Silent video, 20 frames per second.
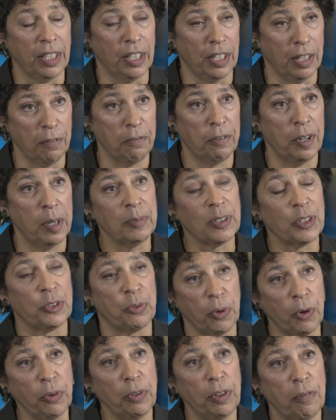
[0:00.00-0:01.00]
the
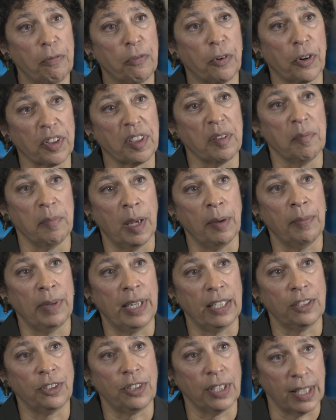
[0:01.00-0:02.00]
framers wrote the Fourth
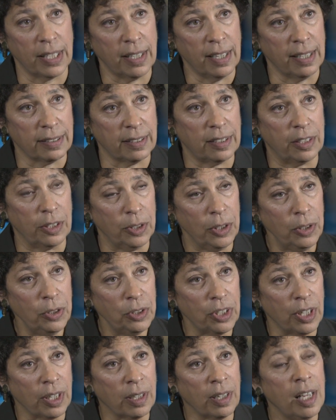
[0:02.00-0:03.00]
Amendment into the
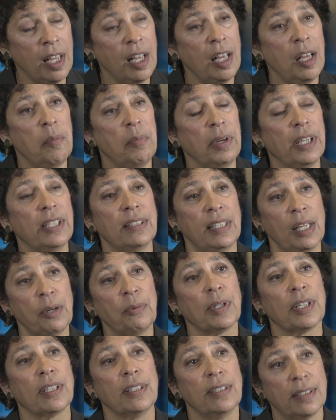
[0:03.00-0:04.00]
Constitution because they
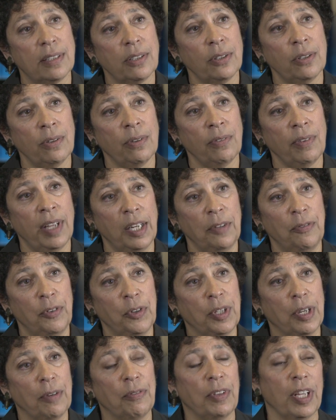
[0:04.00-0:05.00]
were concerned that if
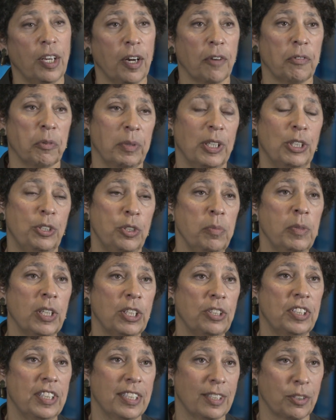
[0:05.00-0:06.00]
you give the government too
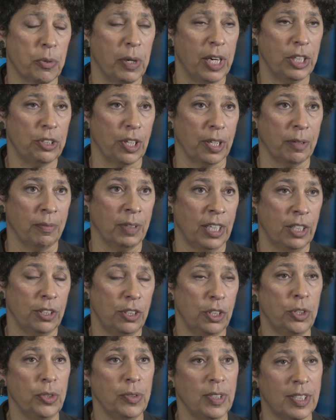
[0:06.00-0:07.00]
much discretion
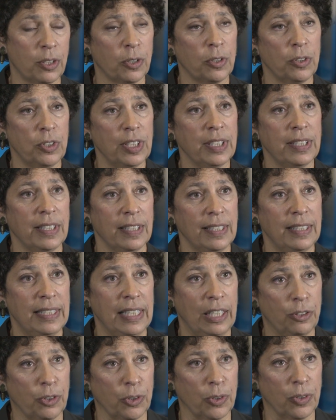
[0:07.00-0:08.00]
to do searches and
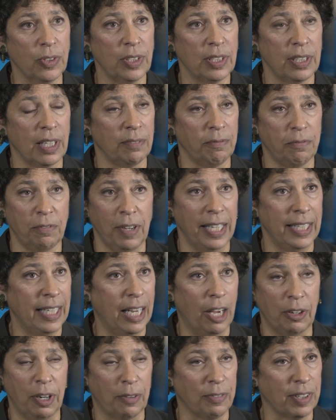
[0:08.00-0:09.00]
seizures and find
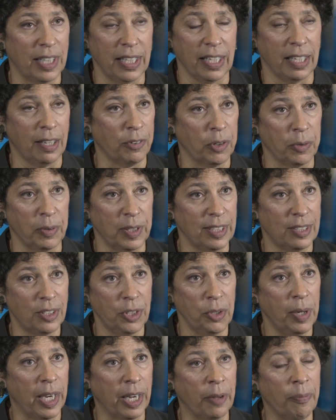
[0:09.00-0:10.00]
out everything everyone's
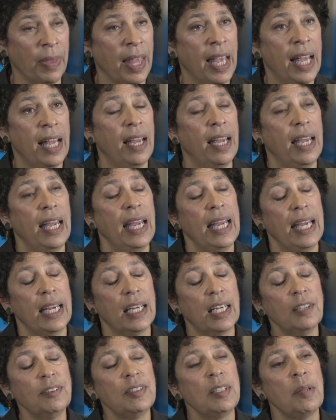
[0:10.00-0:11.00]
doing,
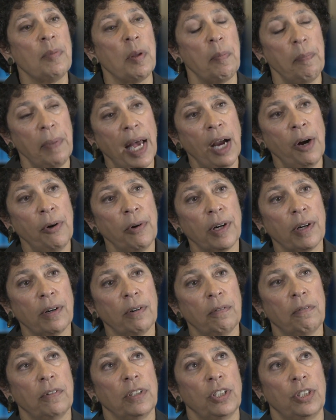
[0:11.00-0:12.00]
it gives them the
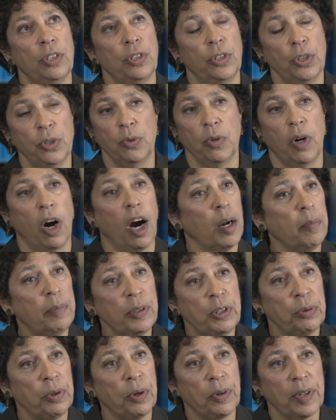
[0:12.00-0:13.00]
power to do
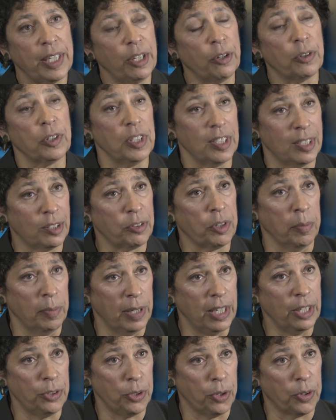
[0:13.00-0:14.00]
arbitrary or
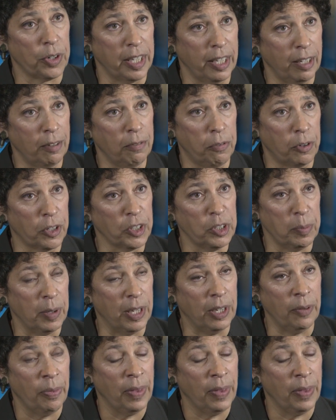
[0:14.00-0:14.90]
discriminatory enforcement.